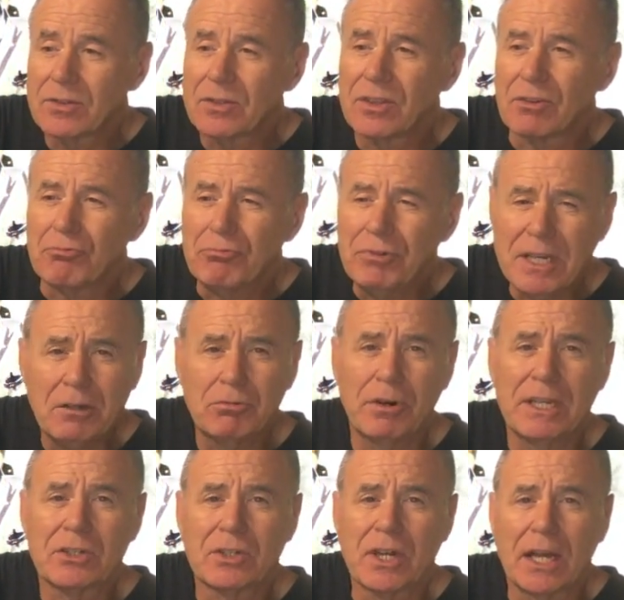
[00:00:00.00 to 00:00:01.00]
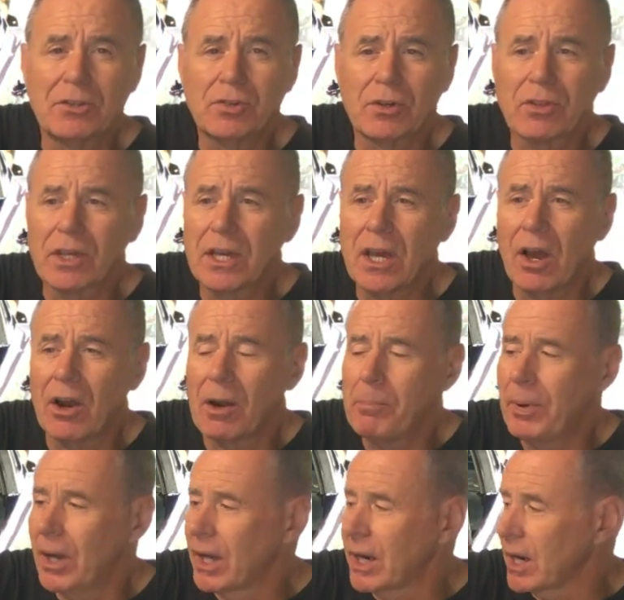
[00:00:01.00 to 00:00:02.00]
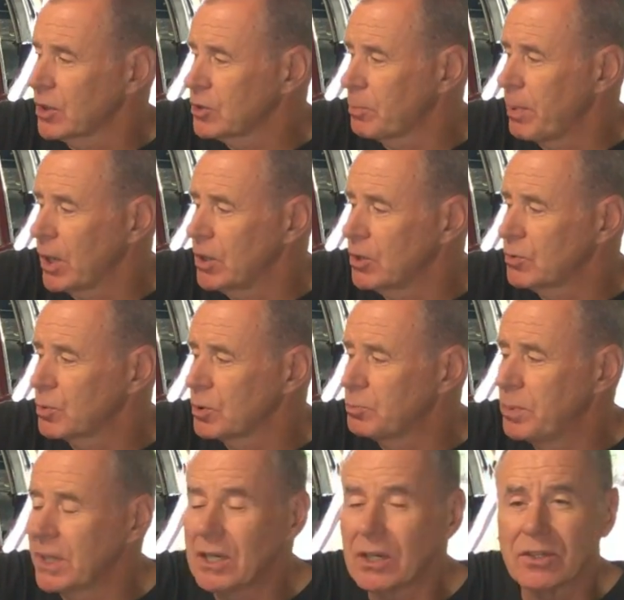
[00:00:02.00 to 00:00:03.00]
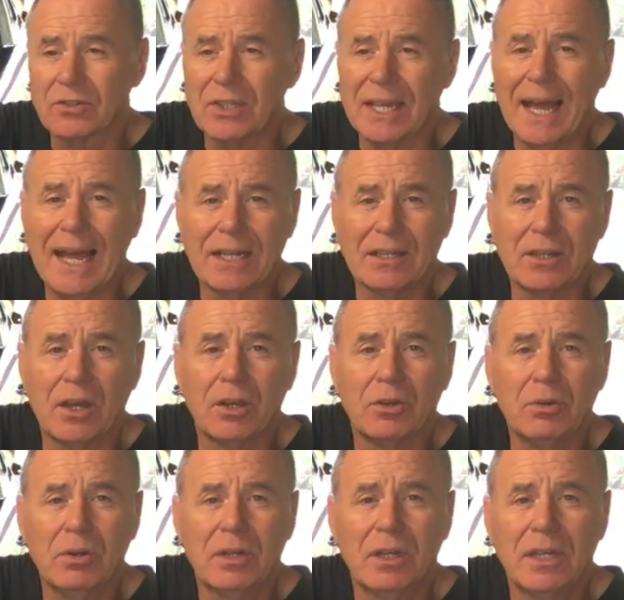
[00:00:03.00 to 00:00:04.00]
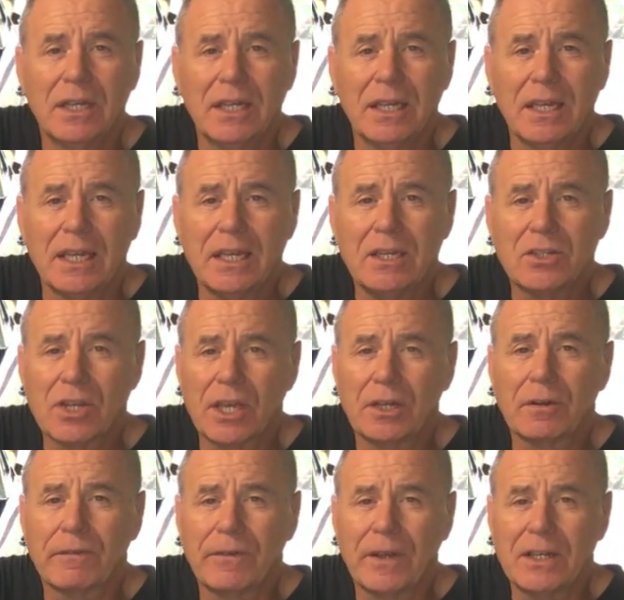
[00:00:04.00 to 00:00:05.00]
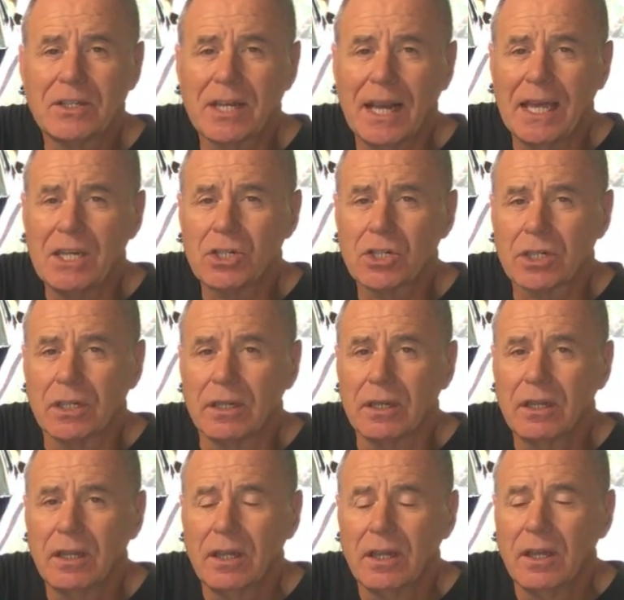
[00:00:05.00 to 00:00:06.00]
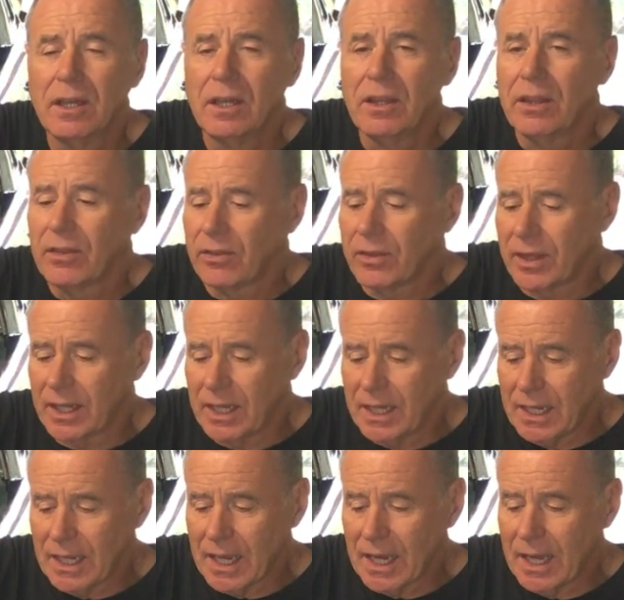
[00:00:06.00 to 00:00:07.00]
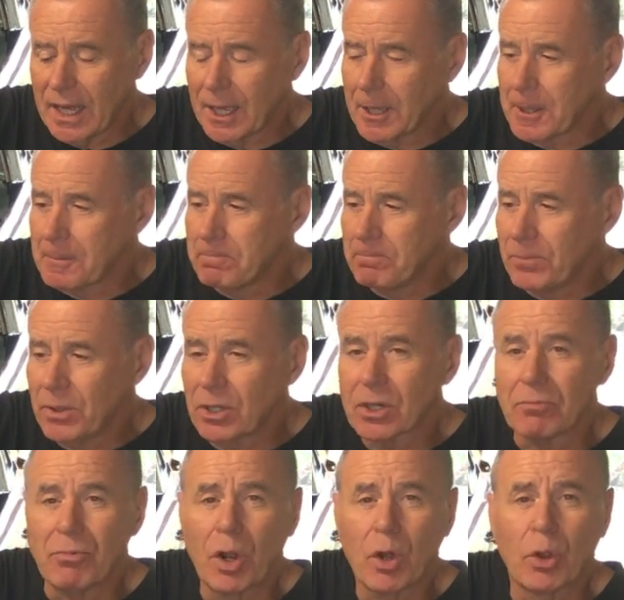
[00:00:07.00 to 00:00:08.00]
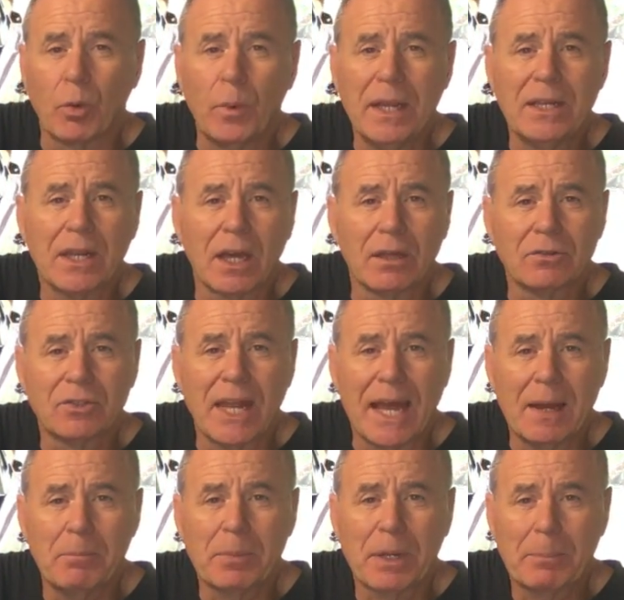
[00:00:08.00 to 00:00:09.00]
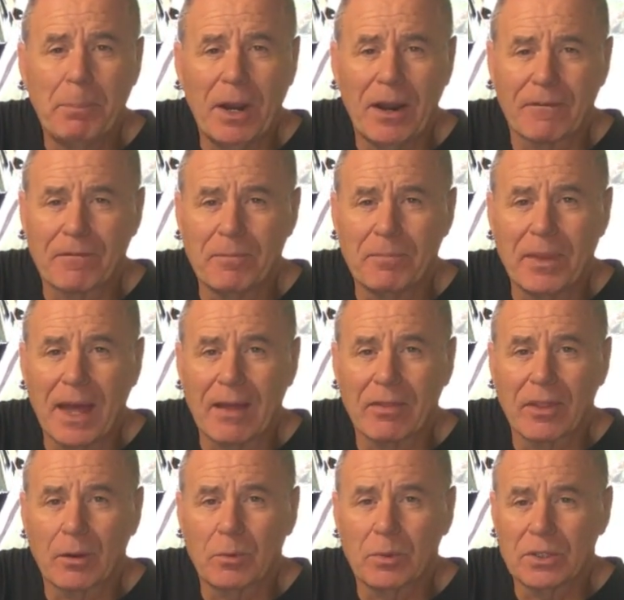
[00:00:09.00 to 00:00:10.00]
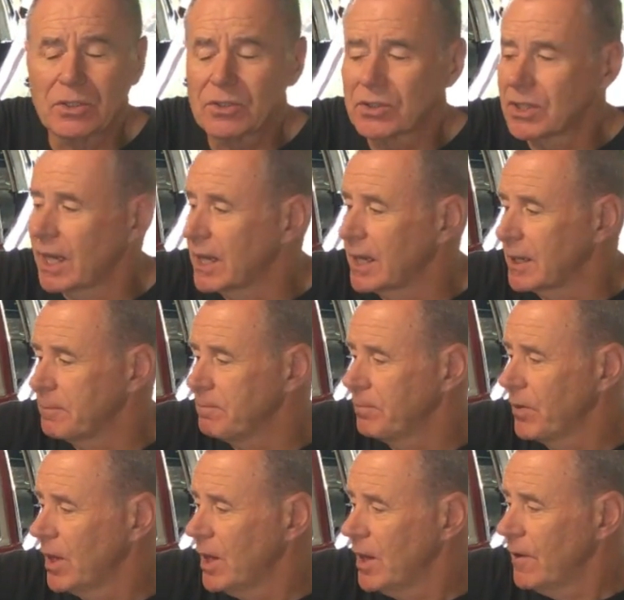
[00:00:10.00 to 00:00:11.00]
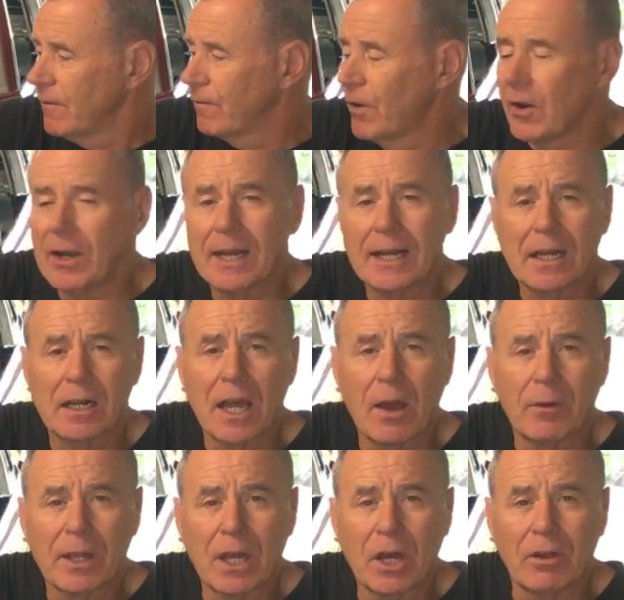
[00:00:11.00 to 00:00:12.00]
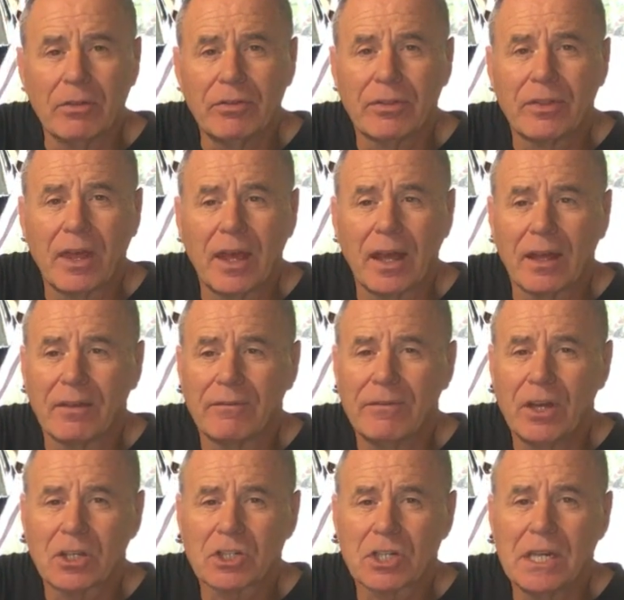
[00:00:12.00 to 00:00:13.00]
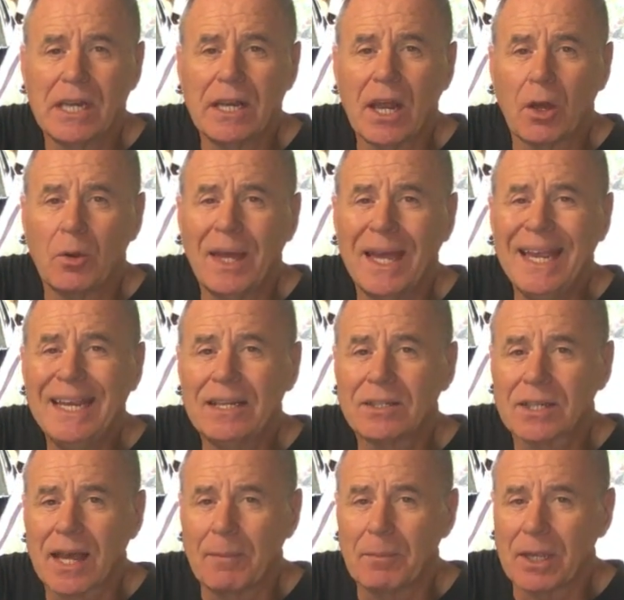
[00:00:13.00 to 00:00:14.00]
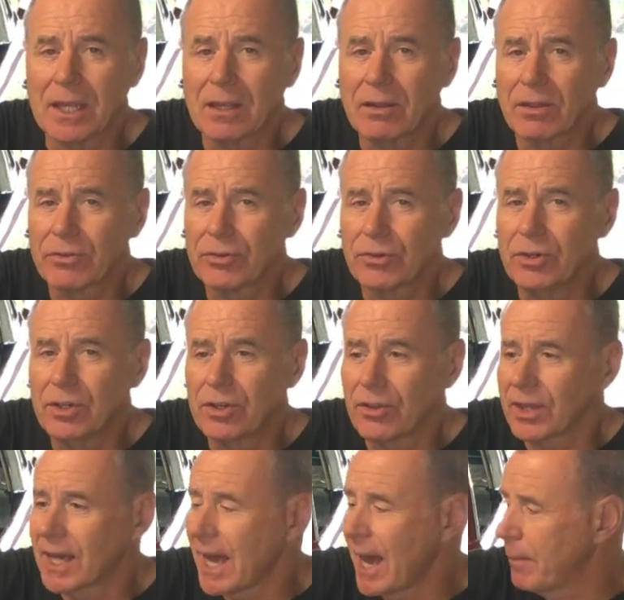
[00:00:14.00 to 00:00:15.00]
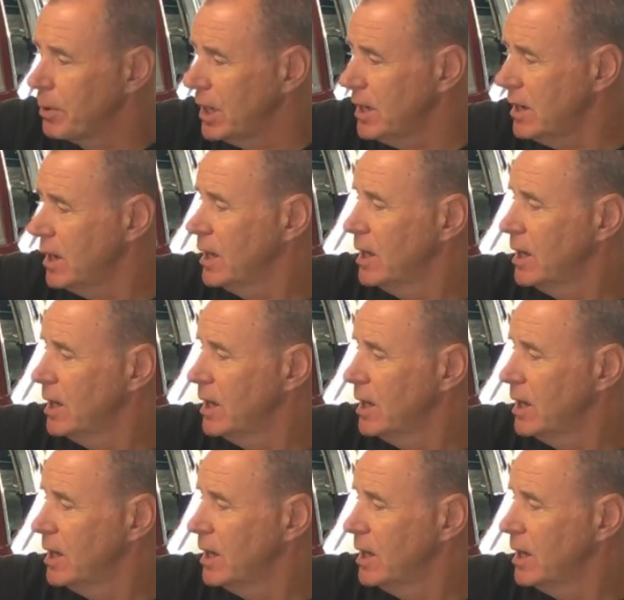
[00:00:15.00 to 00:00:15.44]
The real reason I took the car apart, I suppose, was because it had no internal ventilation. You can roll the windows down, but apart from that there was very little going on, virtually no heat coming through to the cabin.